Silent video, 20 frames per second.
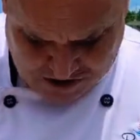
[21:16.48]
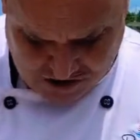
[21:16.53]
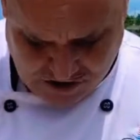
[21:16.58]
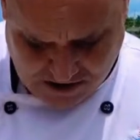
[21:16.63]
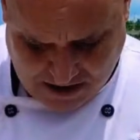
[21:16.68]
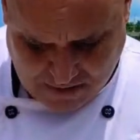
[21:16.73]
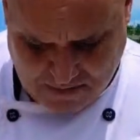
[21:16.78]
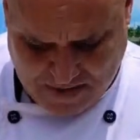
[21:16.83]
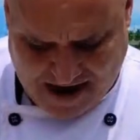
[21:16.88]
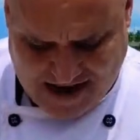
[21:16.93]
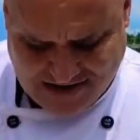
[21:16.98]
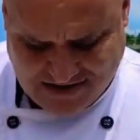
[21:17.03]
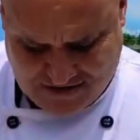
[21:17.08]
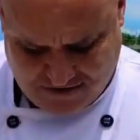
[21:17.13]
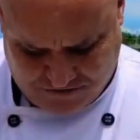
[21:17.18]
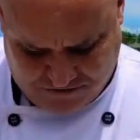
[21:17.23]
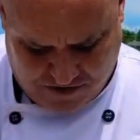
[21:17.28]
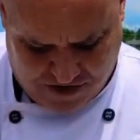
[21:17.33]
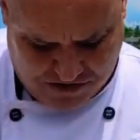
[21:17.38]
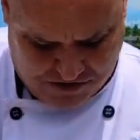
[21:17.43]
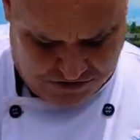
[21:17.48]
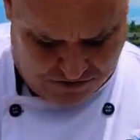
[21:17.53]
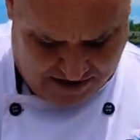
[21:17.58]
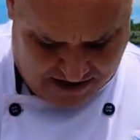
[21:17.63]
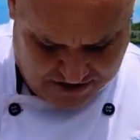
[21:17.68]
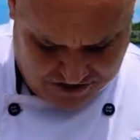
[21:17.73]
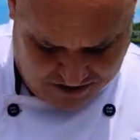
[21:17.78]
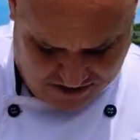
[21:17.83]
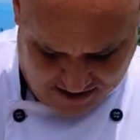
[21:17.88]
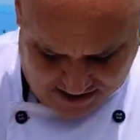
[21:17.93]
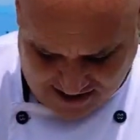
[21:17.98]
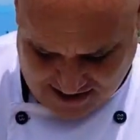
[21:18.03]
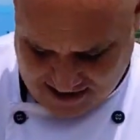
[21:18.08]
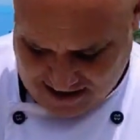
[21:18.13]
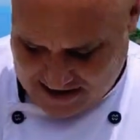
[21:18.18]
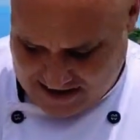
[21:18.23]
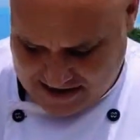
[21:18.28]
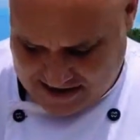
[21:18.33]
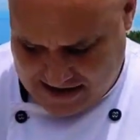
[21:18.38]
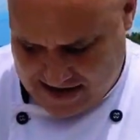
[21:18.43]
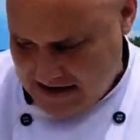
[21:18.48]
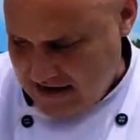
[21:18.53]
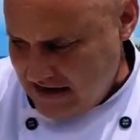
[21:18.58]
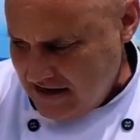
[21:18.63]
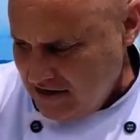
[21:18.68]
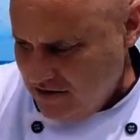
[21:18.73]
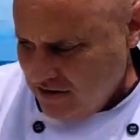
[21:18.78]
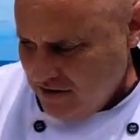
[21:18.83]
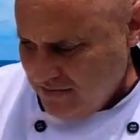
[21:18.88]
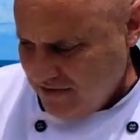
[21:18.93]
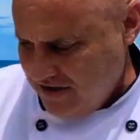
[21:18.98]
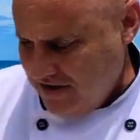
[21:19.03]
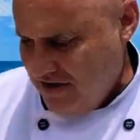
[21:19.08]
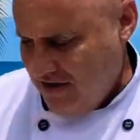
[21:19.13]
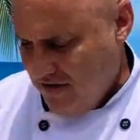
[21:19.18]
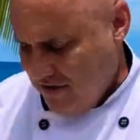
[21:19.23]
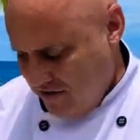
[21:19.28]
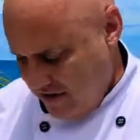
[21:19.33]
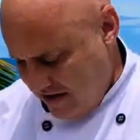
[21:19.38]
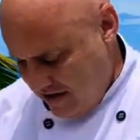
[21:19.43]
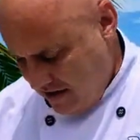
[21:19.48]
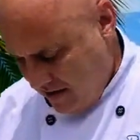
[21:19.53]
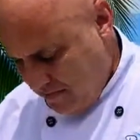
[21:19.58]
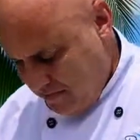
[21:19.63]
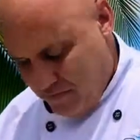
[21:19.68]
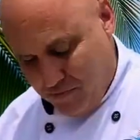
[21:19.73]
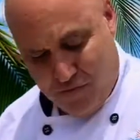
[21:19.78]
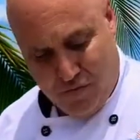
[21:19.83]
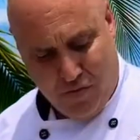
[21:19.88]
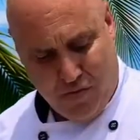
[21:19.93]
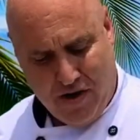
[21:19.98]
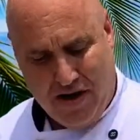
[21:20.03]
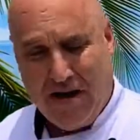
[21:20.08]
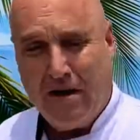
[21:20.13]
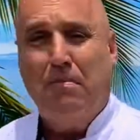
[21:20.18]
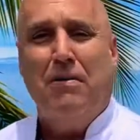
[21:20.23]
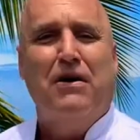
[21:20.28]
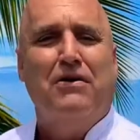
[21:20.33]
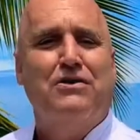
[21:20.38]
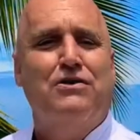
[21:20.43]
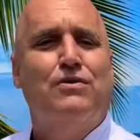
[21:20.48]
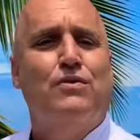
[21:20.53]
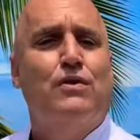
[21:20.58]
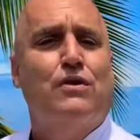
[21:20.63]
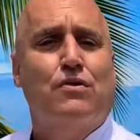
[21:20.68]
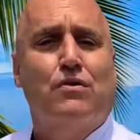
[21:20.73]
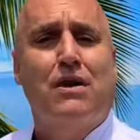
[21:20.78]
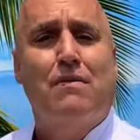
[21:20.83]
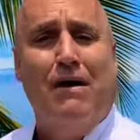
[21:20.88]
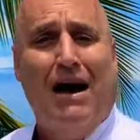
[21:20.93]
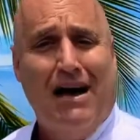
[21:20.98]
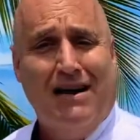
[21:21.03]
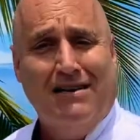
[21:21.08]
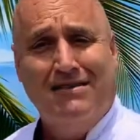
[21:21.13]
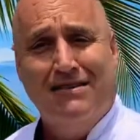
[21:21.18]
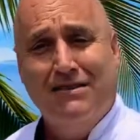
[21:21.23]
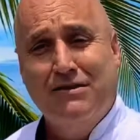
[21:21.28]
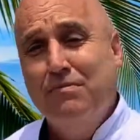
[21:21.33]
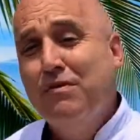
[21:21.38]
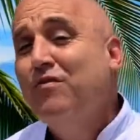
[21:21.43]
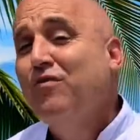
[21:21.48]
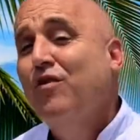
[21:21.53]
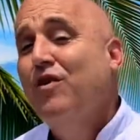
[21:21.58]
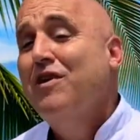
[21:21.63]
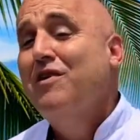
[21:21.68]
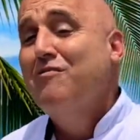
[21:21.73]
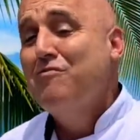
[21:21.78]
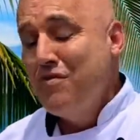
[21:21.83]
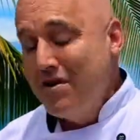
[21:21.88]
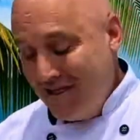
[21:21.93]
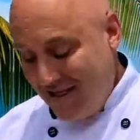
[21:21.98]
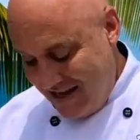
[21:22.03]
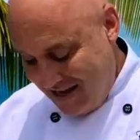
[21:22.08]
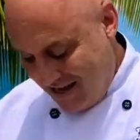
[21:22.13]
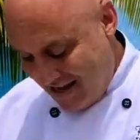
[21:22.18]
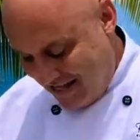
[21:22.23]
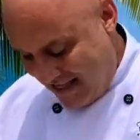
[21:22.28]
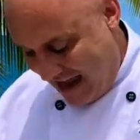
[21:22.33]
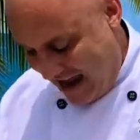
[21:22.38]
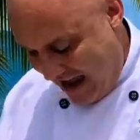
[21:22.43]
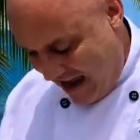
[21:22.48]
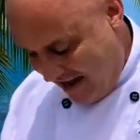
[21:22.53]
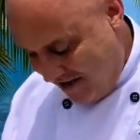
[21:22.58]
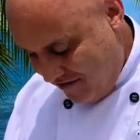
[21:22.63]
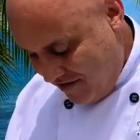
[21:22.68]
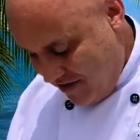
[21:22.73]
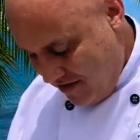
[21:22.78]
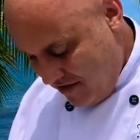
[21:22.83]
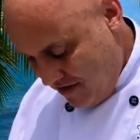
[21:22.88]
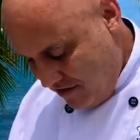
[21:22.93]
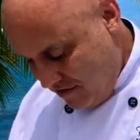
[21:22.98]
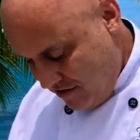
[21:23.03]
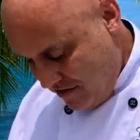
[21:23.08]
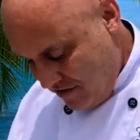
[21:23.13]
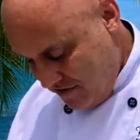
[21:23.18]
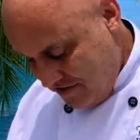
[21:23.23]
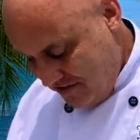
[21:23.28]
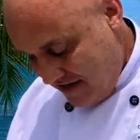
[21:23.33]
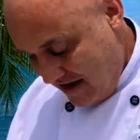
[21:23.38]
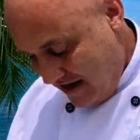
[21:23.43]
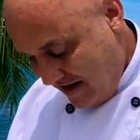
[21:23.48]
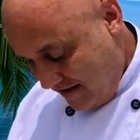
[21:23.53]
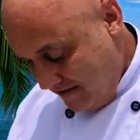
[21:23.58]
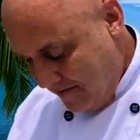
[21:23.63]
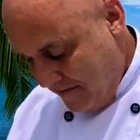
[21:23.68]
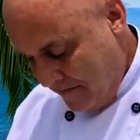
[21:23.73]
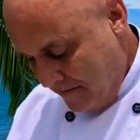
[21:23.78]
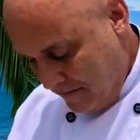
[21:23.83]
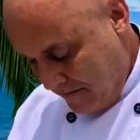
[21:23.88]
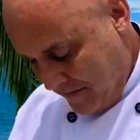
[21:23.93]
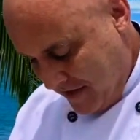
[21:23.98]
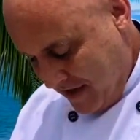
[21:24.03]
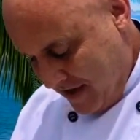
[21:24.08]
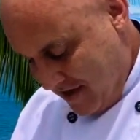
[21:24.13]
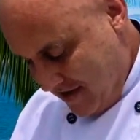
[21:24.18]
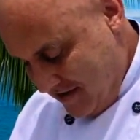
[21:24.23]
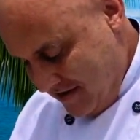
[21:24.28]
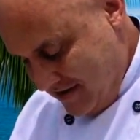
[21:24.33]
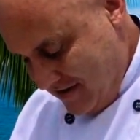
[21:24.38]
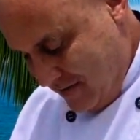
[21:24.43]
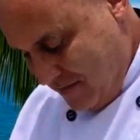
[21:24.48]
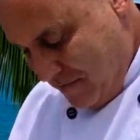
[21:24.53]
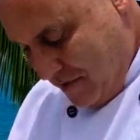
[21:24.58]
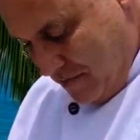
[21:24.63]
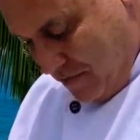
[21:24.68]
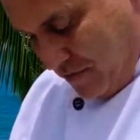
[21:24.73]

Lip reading: you get past the frustration, normally you'll end up ruining about 2 or 3 boxes before you really get the hang of it and you understand. Some people